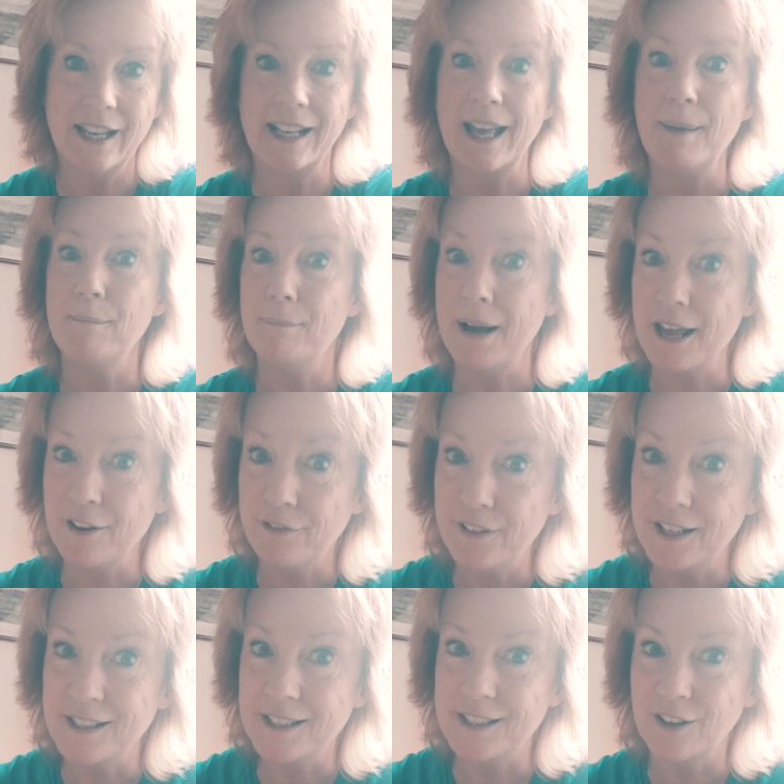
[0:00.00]
again,
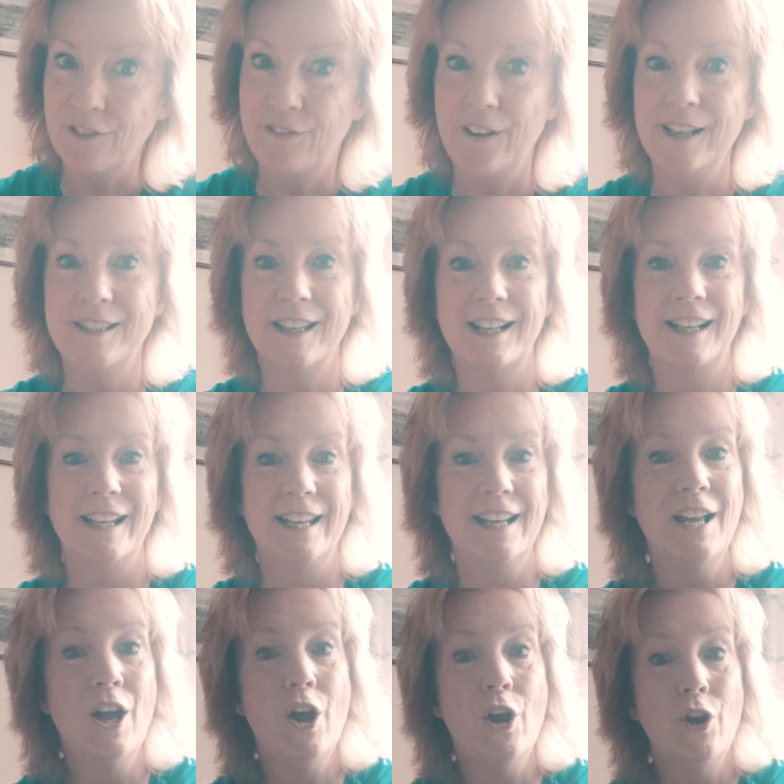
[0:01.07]
manifest itself physically,